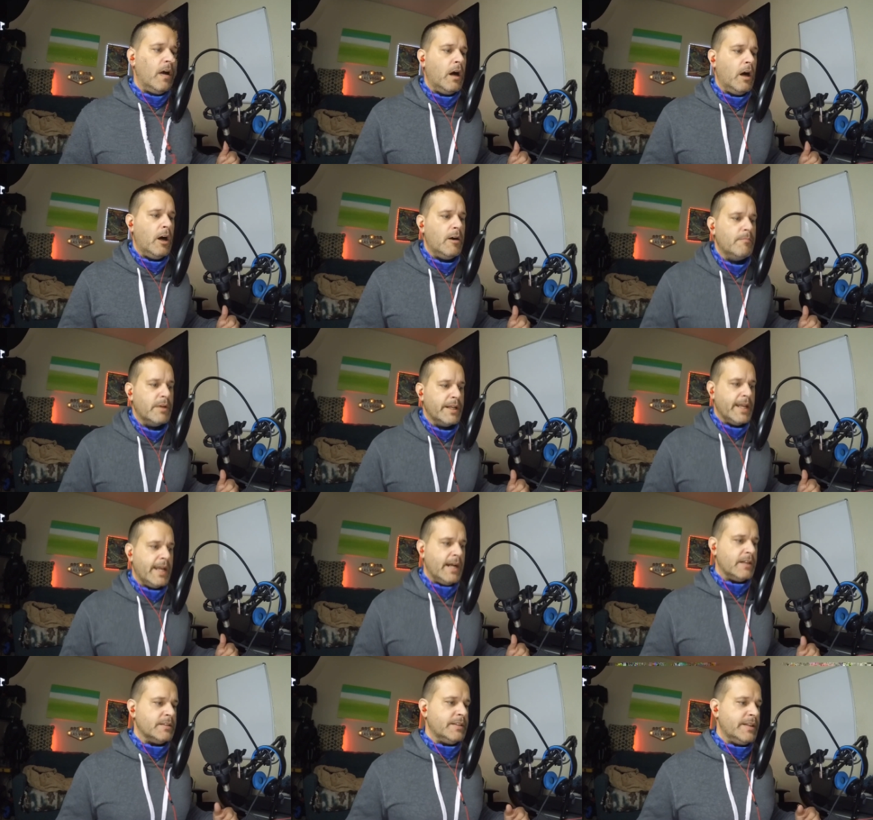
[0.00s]
But he
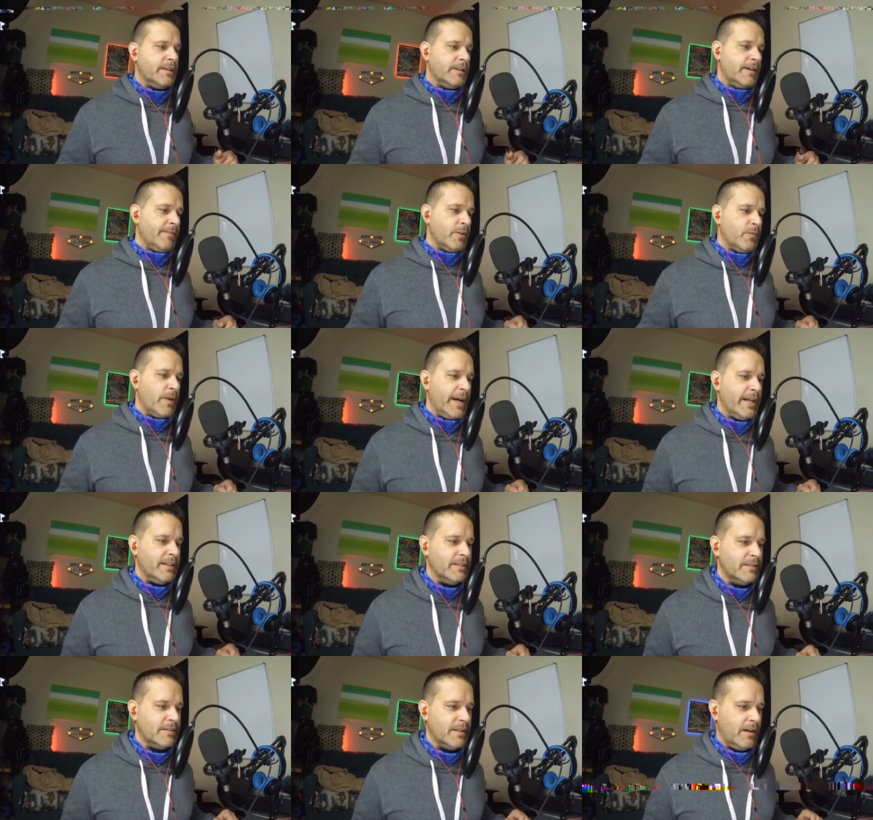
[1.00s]
has the 11
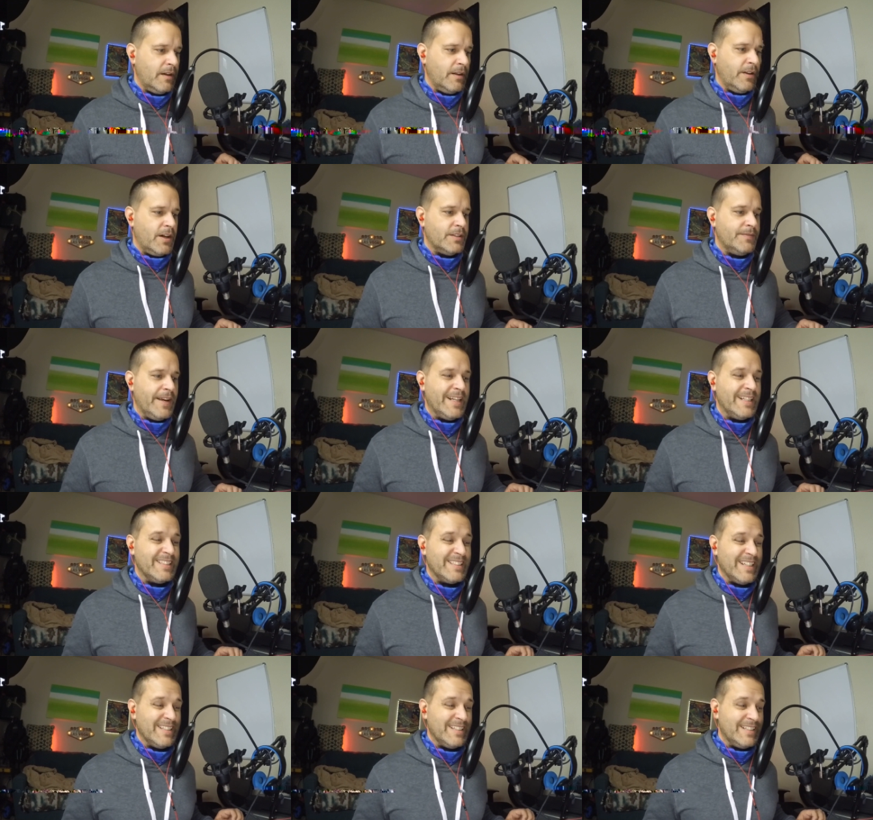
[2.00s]
ways Las Vegas
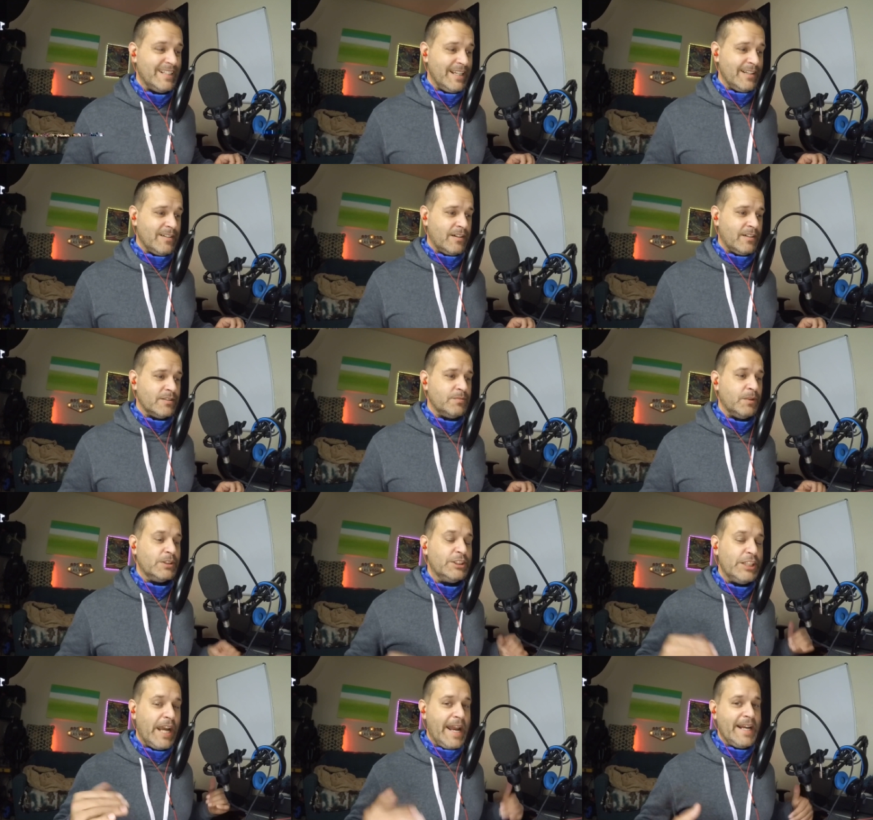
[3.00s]
casinos will
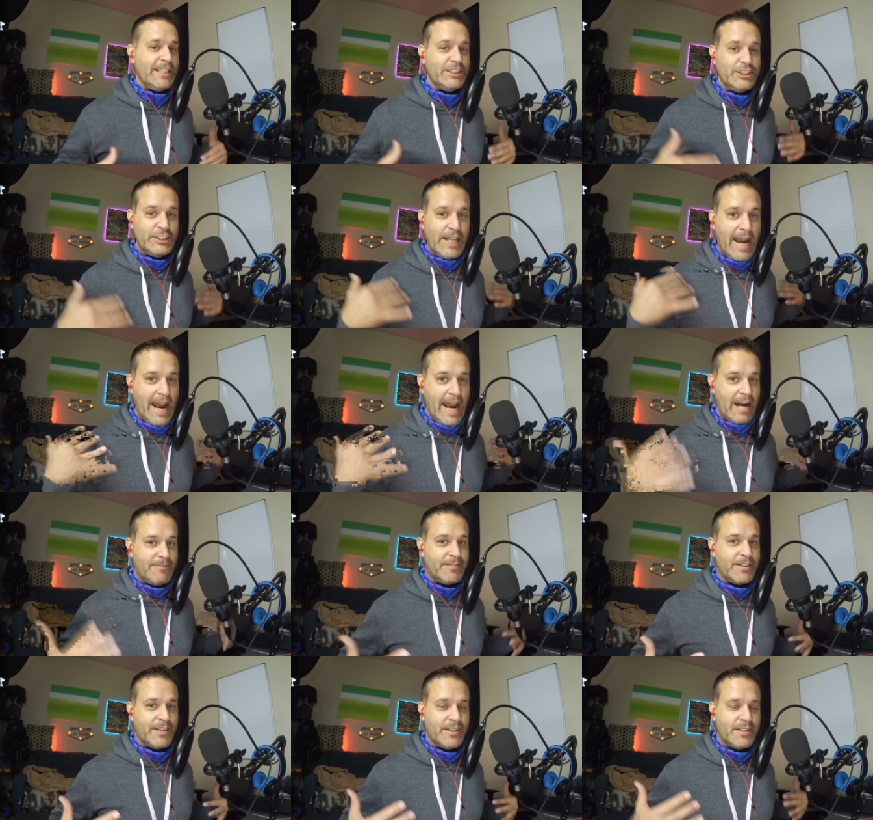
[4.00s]
change
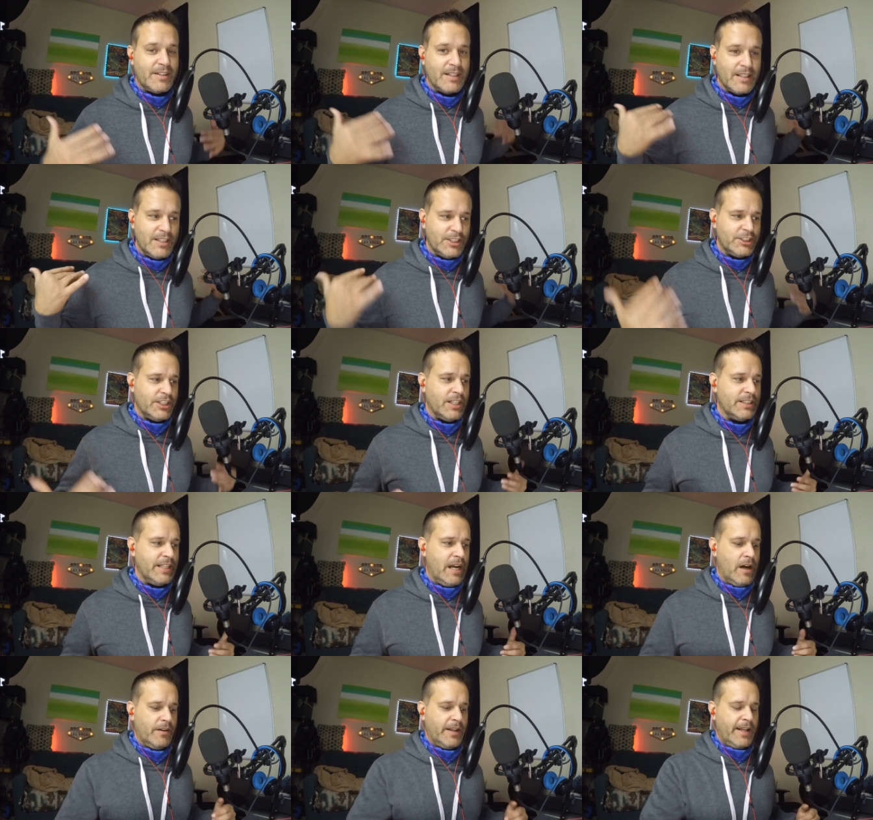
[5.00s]
after the
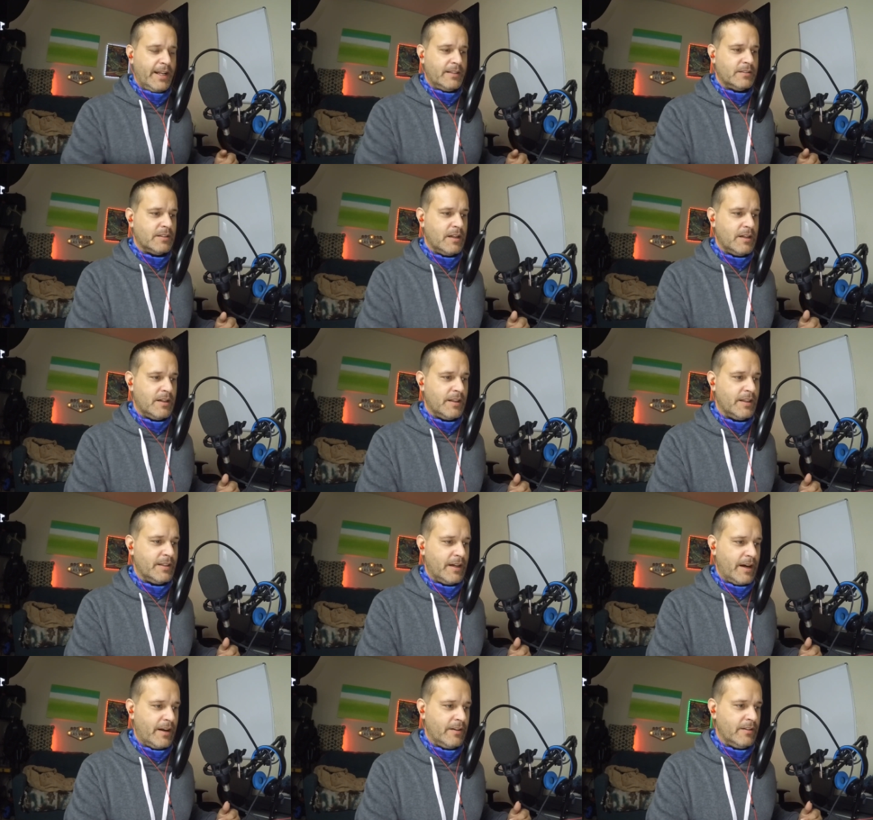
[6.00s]
shutdown. And that's kind of the
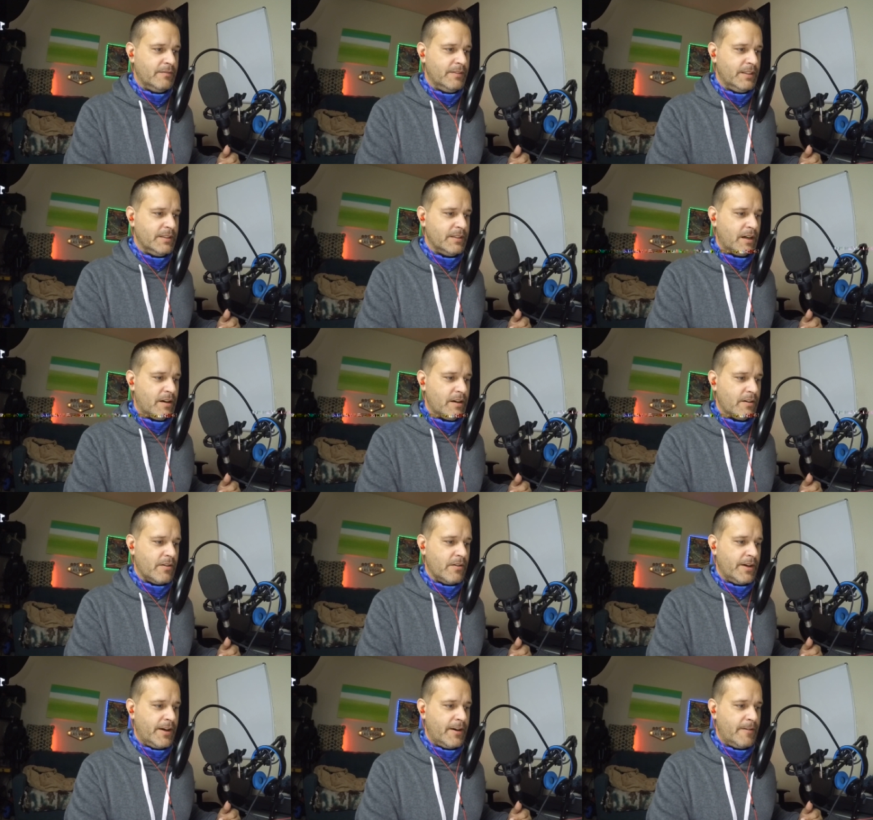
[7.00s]
title of his
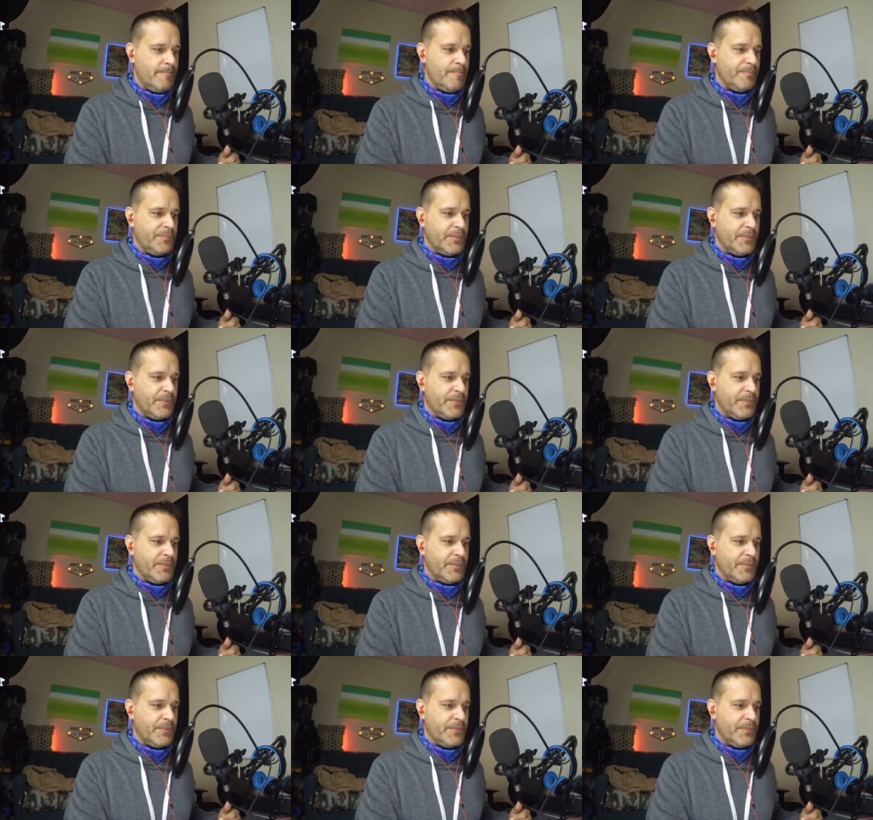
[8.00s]
article here.